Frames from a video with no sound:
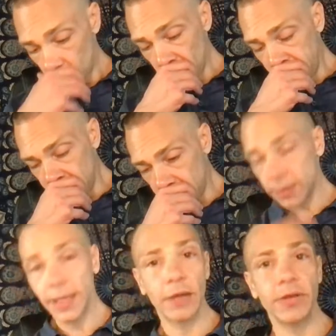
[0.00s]

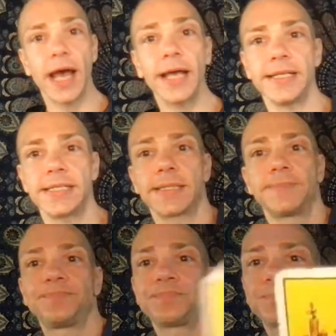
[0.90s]
Taurus. How nice.
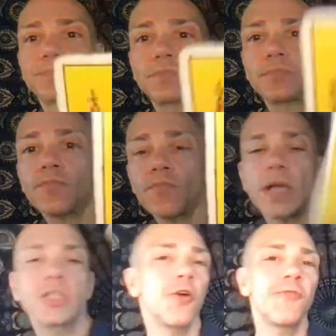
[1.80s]

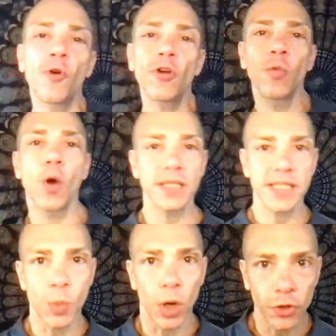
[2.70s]
So Four of Wands
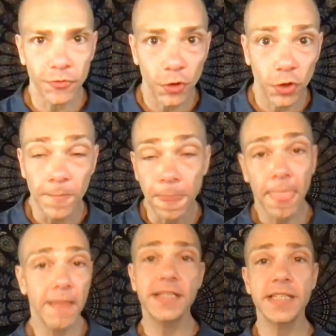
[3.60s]
is wonderful.
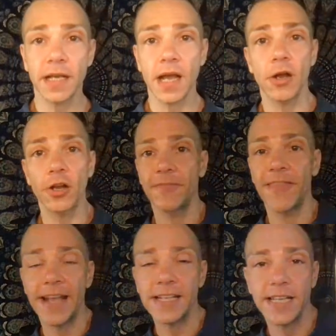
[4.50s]
This is a card of
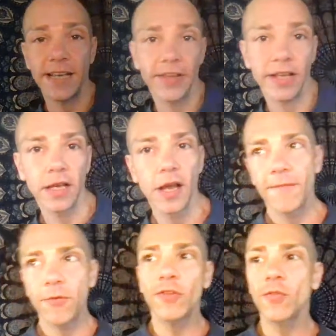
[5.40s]
Thanksgiving.
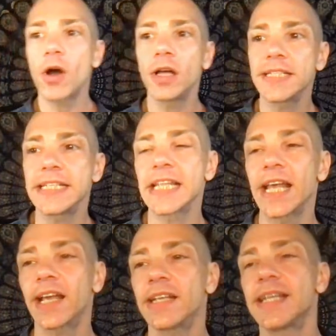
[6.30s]
Four of Wands is
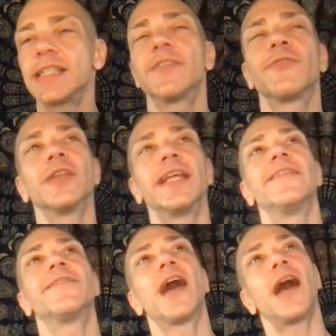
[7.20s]
like a sense of relief.
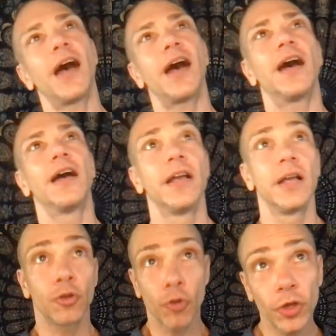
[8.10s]

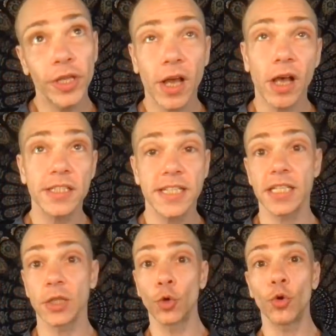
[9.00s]
Crowley calls this
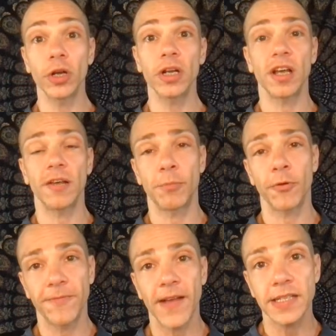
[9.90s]
Lord of
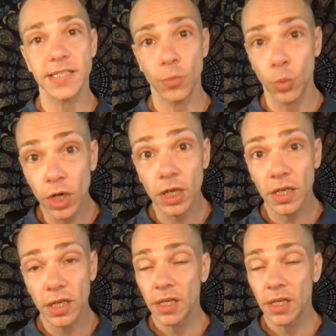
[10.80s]
perfected work.